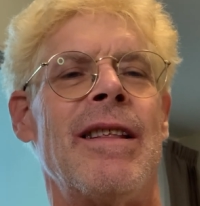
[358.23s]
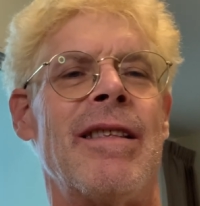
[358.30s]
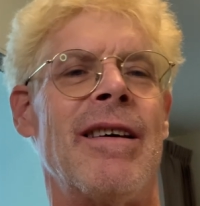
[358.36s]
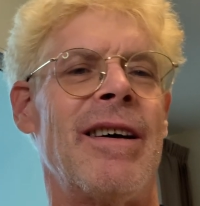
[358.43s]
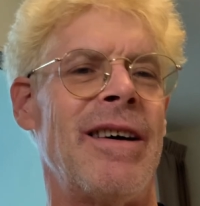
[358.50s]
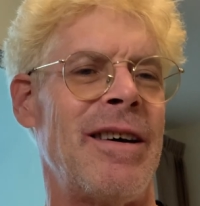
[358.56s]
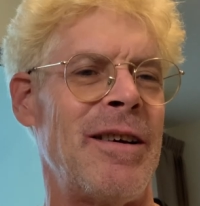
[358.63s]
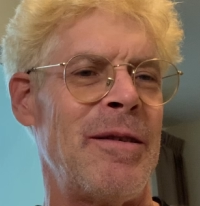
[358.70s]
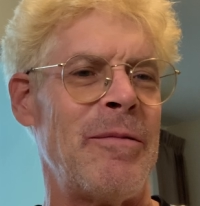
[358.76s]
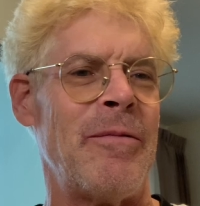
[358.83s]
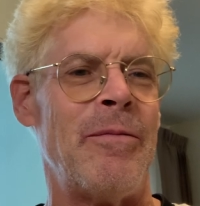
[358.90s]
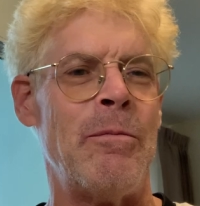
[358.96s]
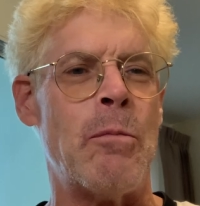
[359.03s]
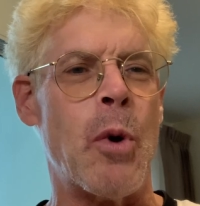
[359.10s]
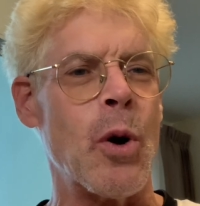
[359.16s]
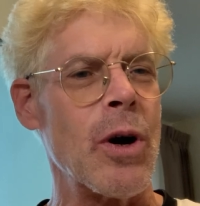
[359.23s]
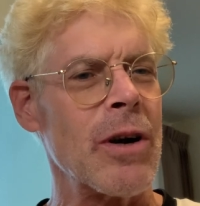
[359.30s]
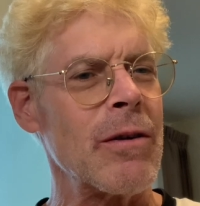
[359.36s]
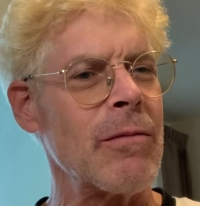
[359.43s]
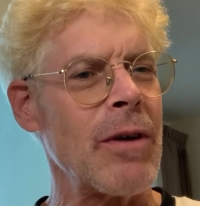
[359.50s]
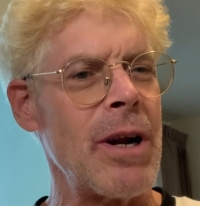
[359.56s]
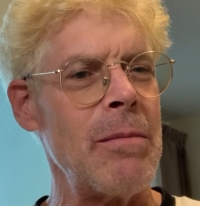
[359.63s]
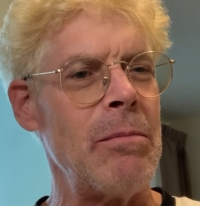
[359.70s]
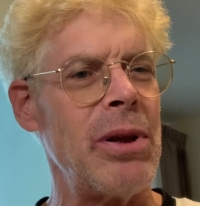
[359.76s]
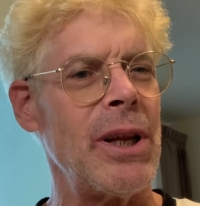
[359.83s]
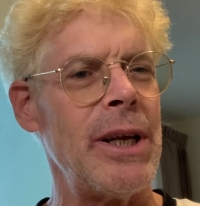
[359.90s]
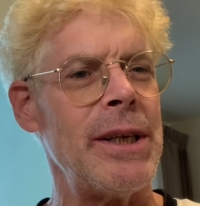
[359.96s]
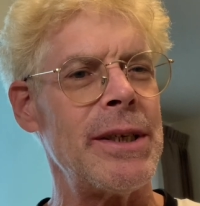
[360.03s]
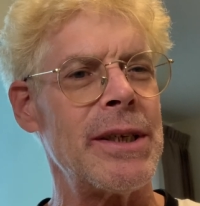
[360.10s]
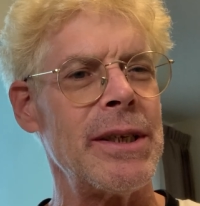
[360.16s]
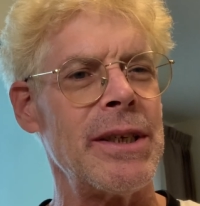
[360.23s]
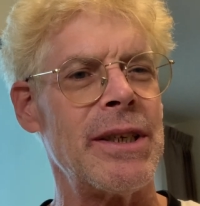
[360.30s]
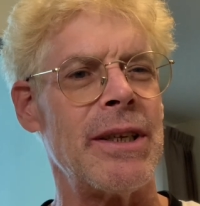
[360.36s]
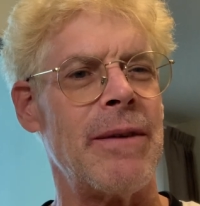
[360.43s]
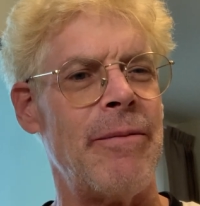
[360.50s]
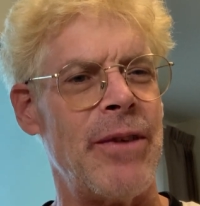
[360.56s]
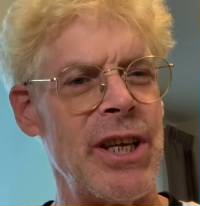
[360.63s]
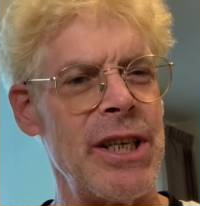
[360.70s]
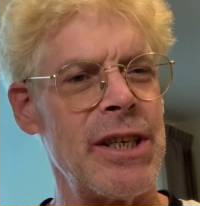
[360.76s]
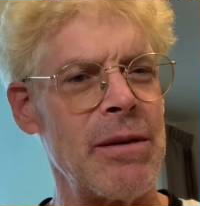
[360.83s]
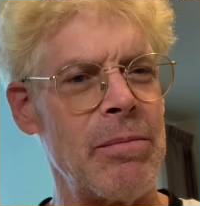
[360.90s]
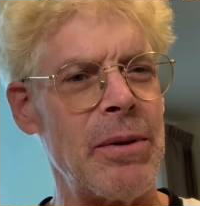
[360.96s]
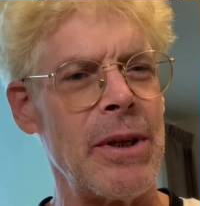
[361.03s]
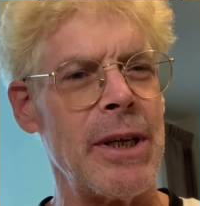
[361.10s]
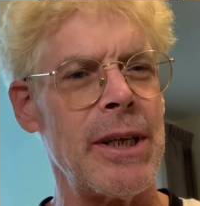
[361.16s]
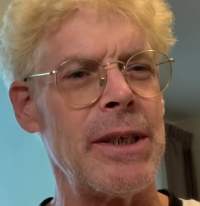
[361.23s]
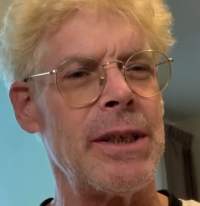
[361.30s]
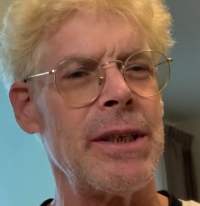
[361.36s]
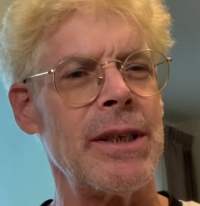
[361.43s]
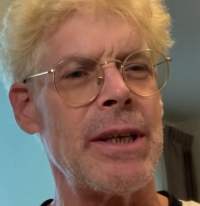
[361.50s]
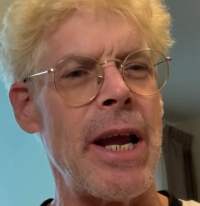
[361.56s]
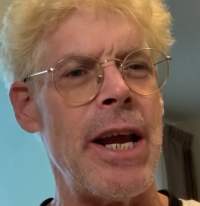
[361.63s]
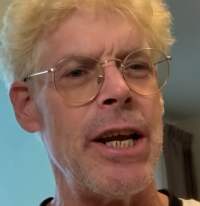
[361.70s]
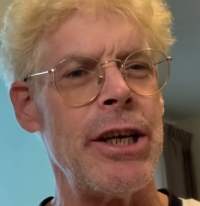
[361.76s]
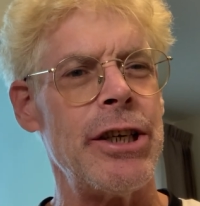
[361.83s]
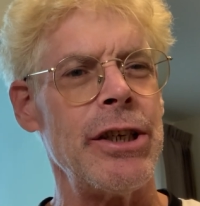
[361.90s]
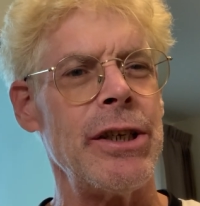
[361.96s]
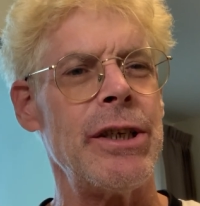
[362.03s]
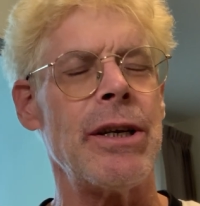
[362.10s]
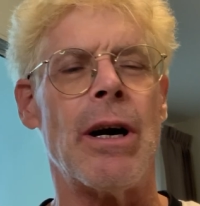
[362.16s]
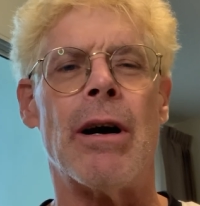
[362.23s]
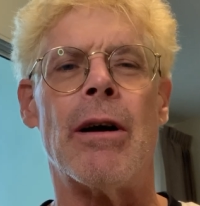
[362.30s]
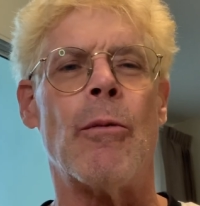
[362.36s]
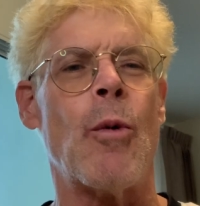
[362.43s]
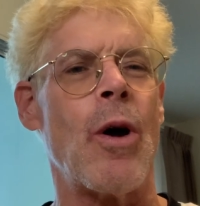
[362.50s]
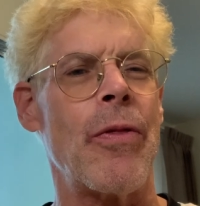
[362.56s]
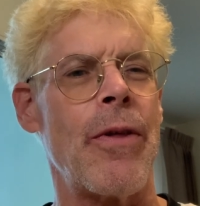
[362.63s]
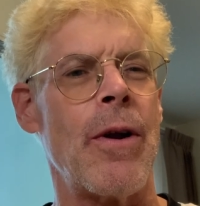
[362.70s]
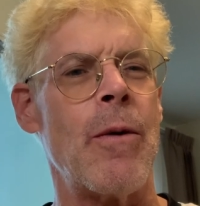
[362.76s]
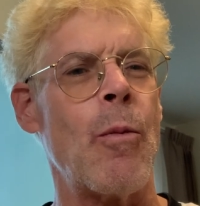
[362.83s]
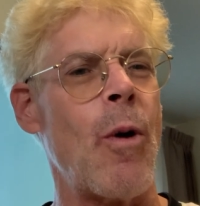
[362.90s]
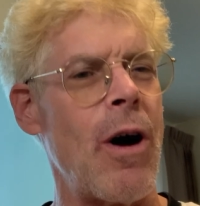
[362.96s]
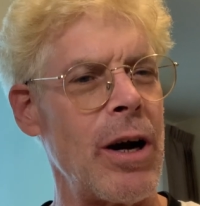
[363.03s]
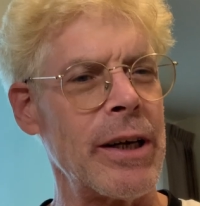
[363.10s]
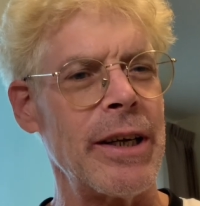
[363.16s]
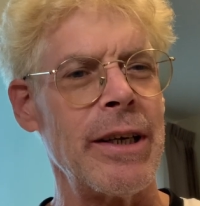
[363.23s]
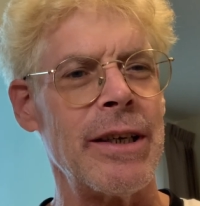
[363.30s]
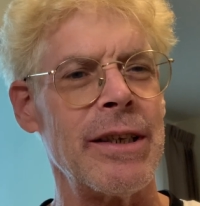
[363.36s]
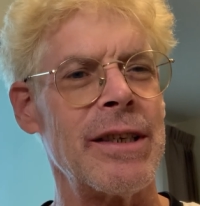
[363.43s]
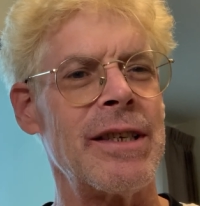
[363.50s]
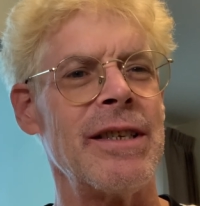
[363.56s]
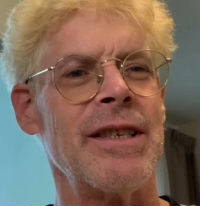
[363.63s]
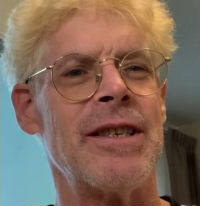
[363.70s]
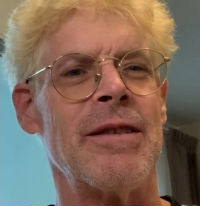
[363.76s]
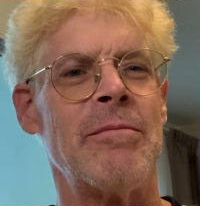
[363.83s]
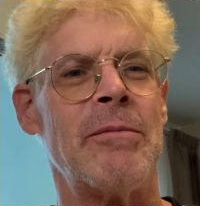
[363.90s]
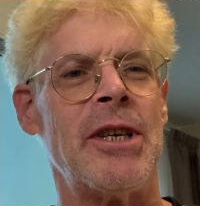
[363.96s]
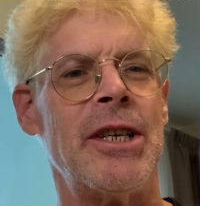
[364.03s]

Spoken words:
The border run places and visa places, agents are within walking distance of me